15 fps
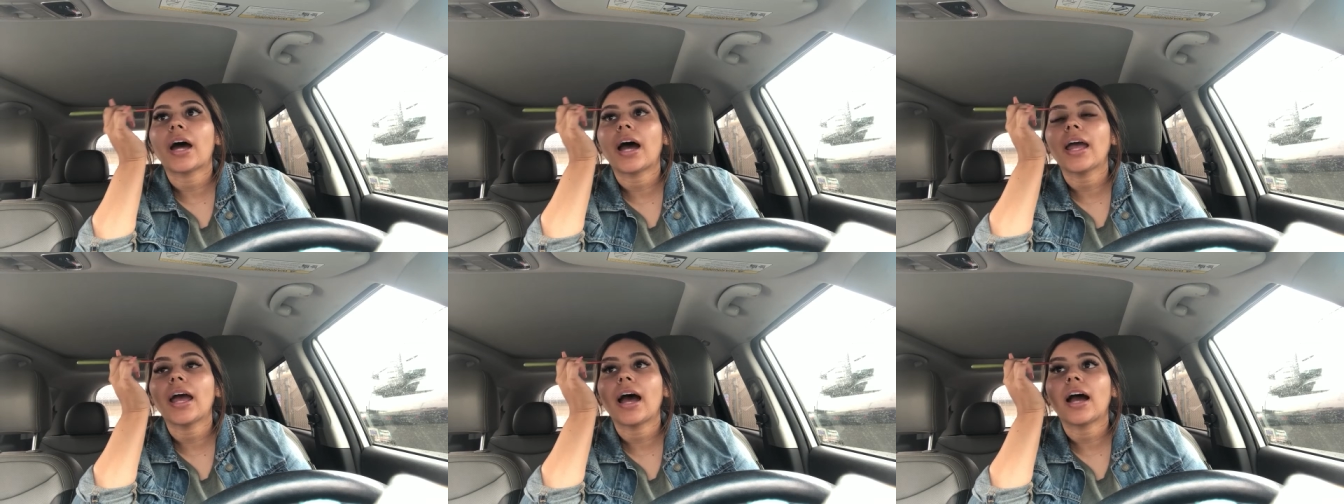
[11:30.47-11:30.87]

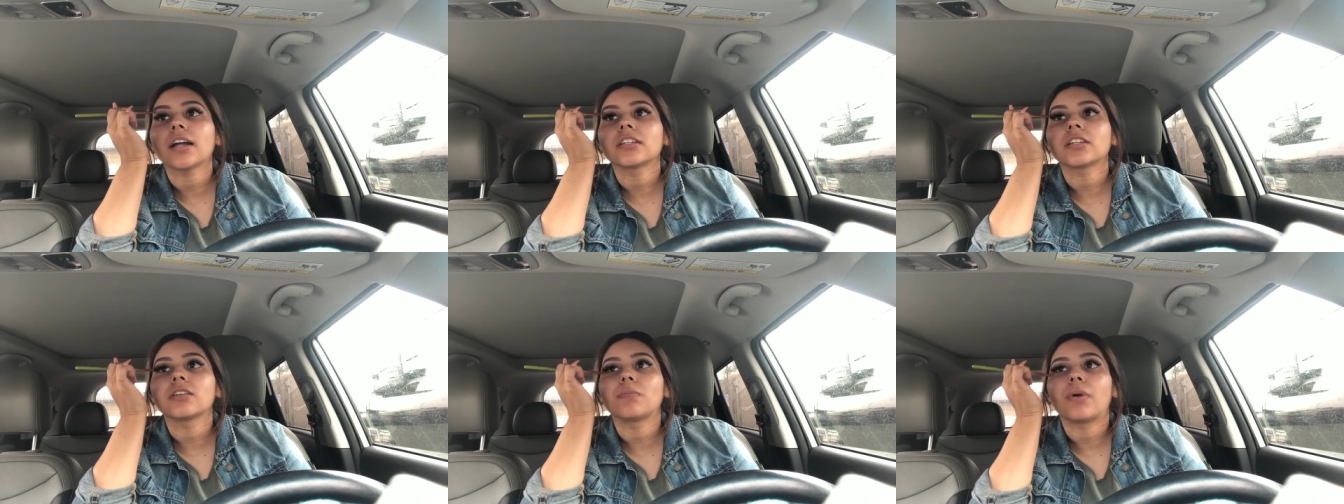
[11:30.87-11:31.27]
I
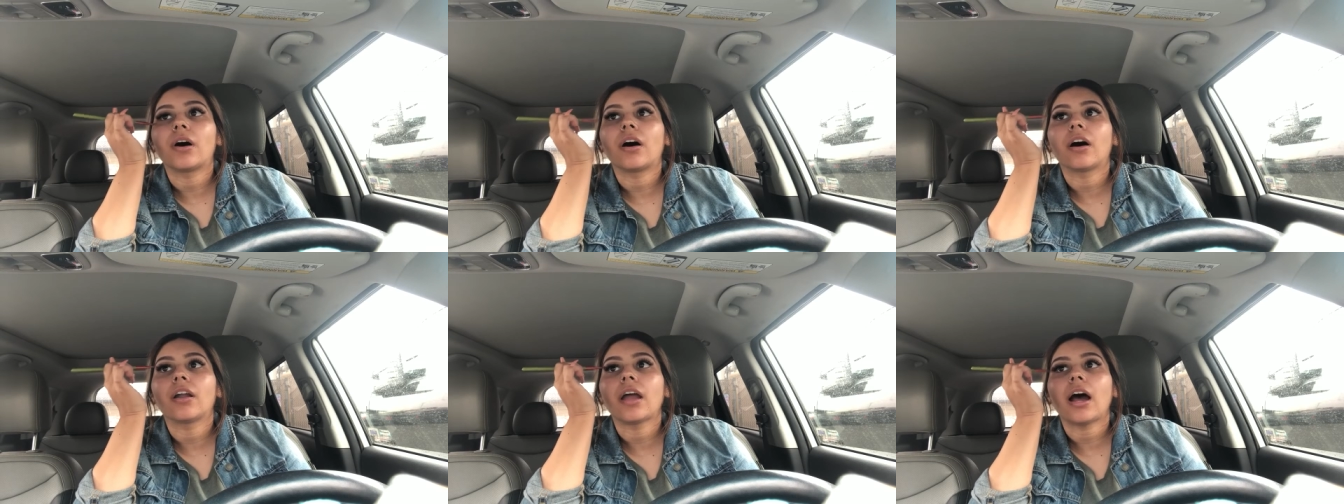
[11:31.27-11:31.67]
acted
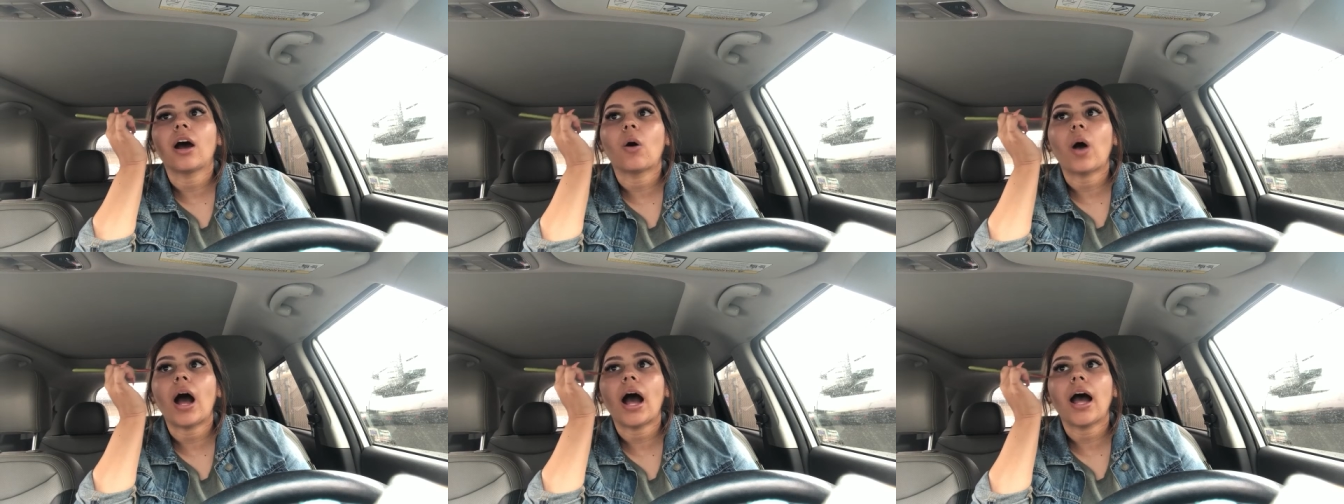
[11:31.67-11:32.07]
upon
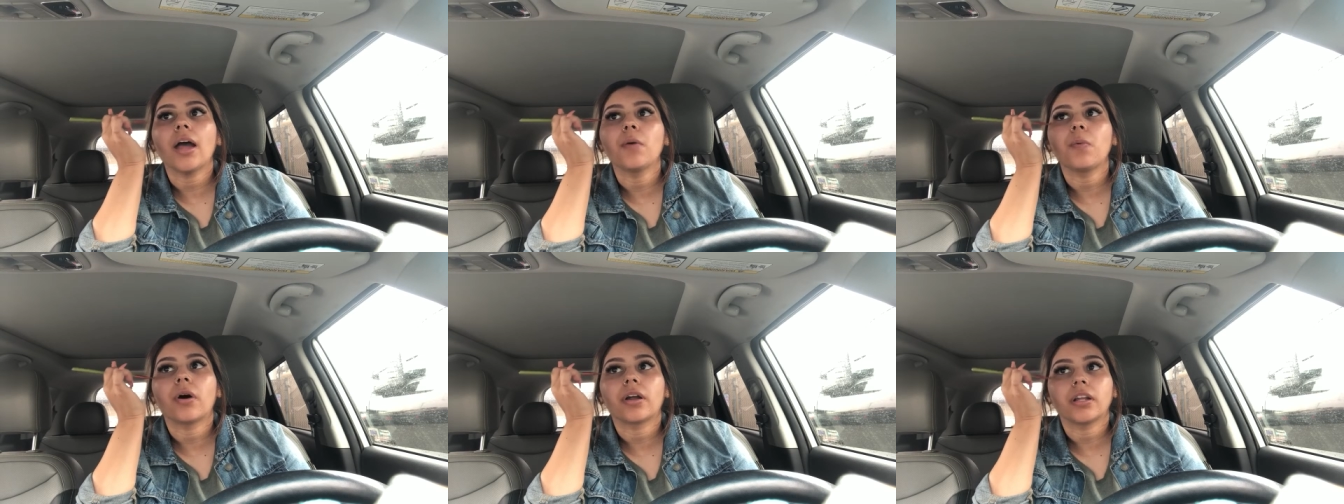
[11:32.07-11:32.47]
how
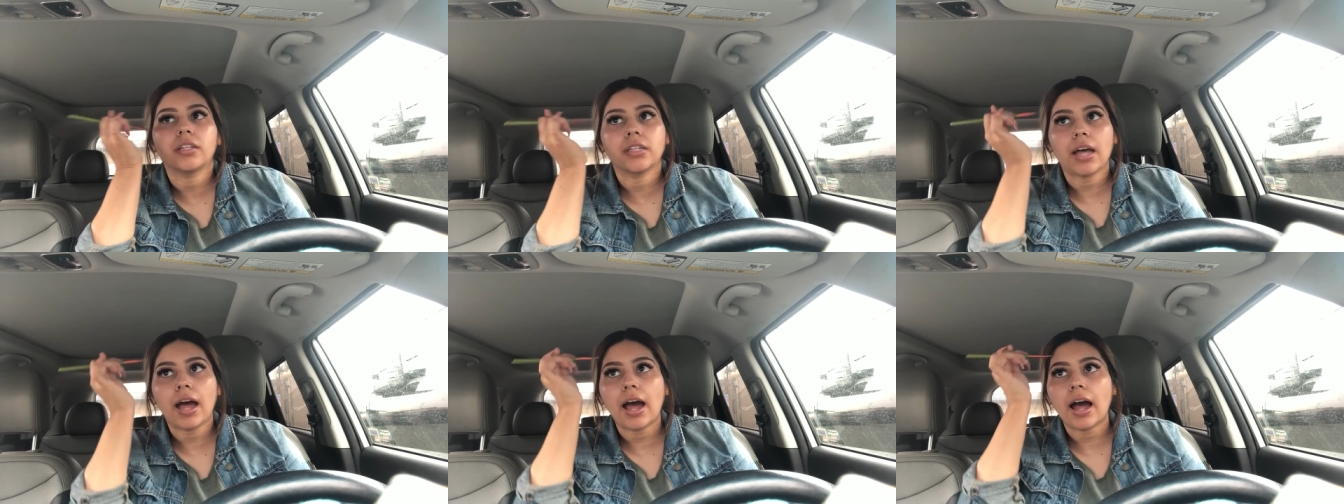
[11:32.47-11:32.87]
I wanted
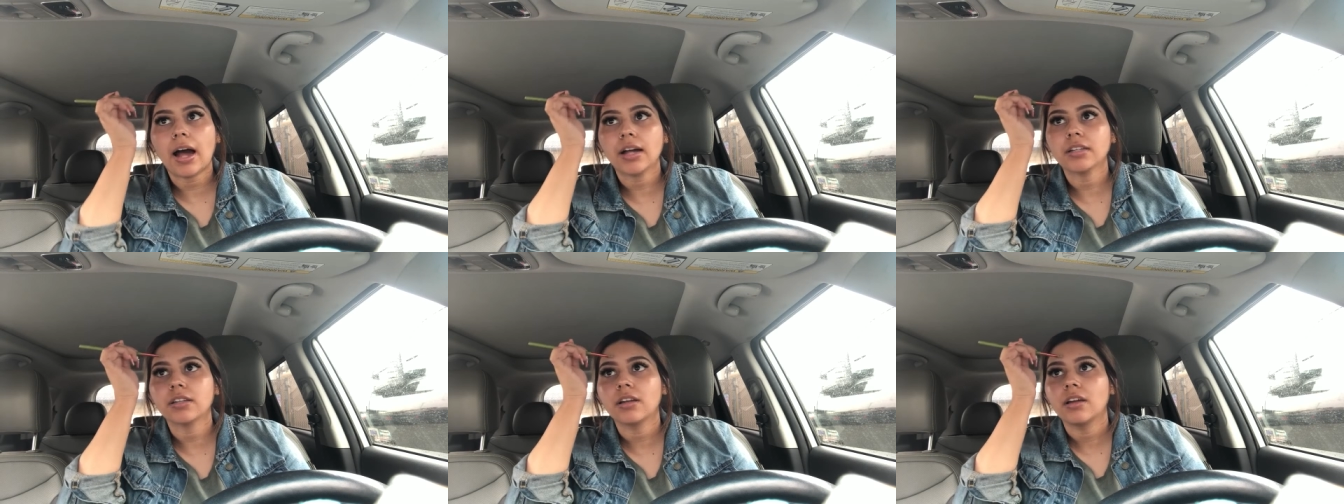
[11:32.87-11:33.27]
to
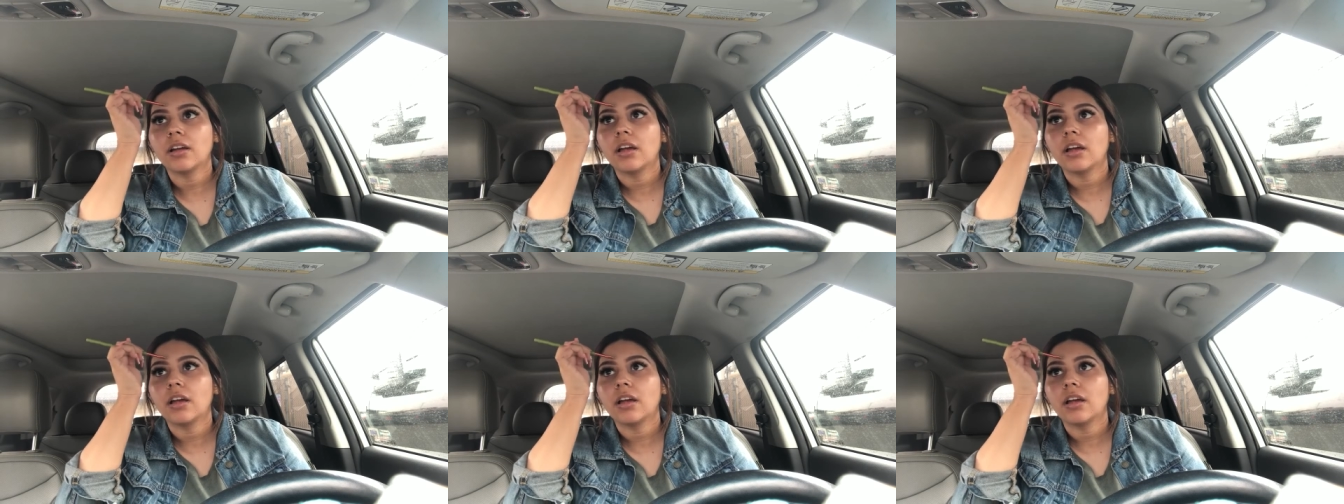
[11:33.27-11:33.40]
act